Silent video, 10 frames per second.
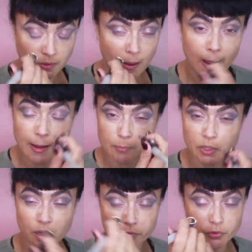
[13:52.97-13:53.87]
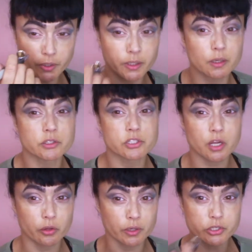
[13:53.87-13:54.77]
I am covering
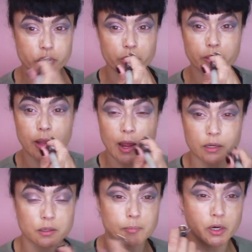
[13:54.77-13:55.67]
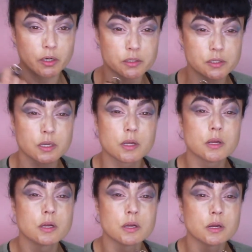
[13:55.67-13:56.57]
discoloration, acne marks,
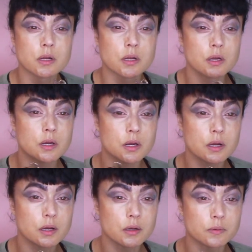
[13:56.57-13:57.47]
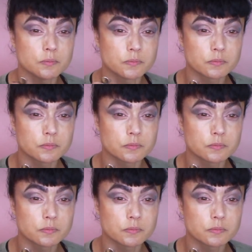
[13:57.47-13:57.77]
um,